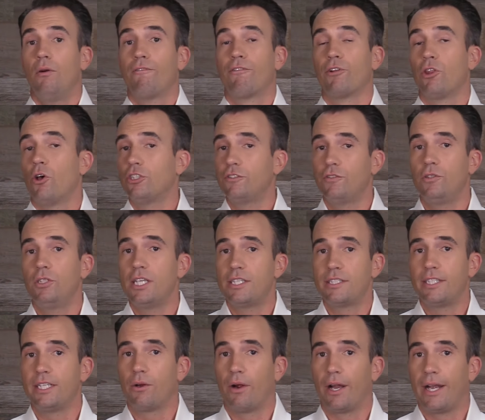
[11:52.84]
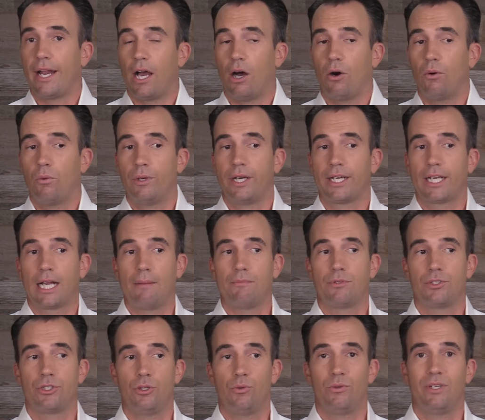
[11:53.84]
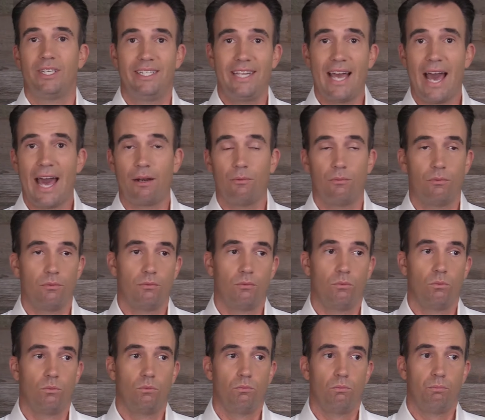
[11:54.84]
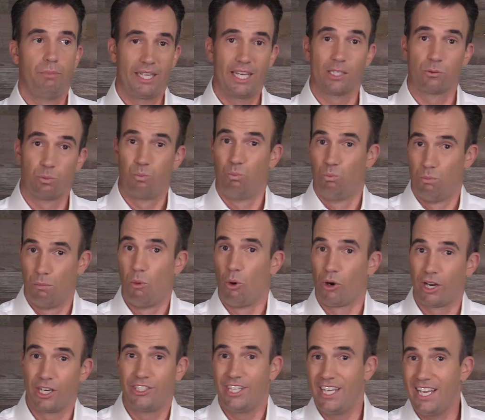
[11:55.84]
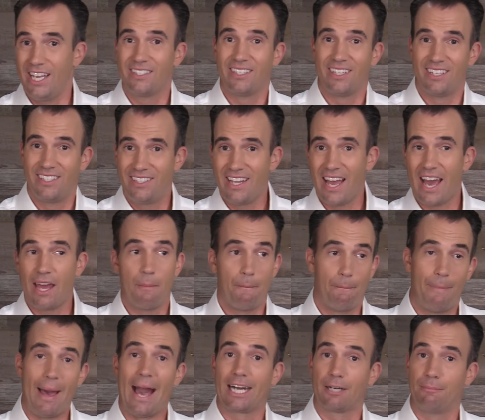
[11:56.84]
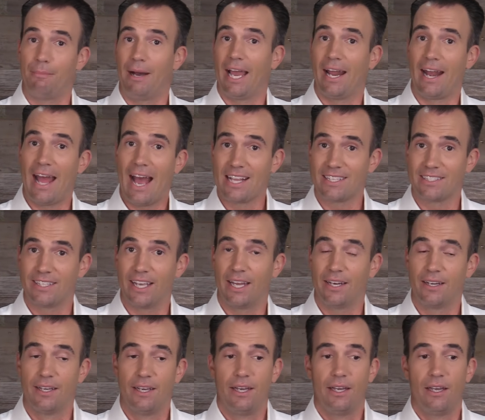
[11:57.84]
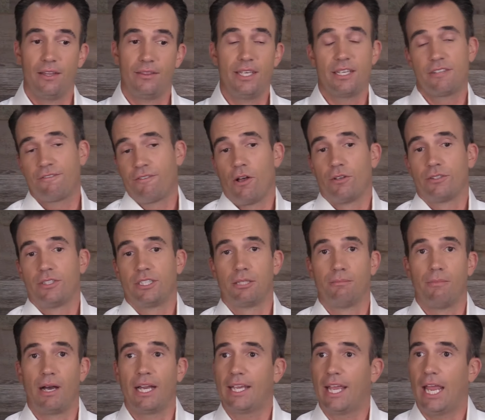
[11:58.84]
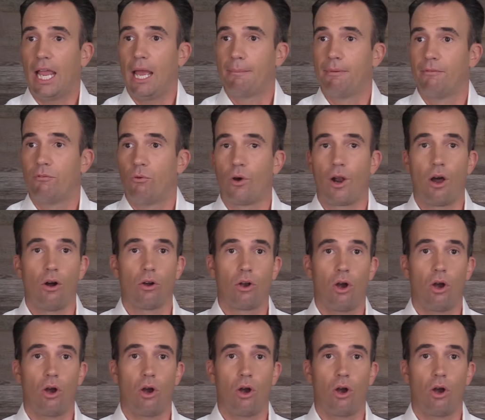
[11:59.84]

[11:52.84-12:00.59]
For those of you listening right now, when it comes to debt, because mortgage is a debt backed by an asset, this falls into my camp of what I'll